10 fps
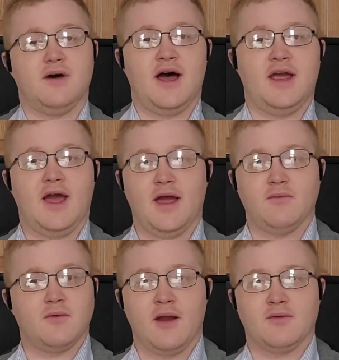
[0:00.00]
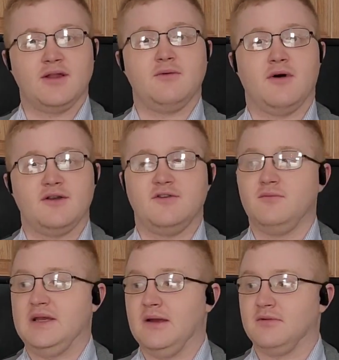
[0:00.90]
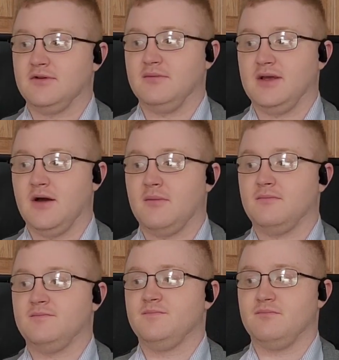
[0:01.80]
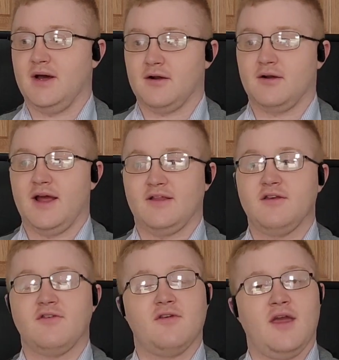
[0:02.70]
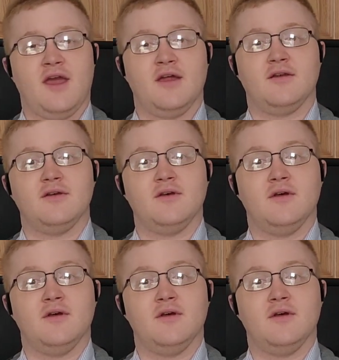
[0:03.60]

I really want to be able to become better at this and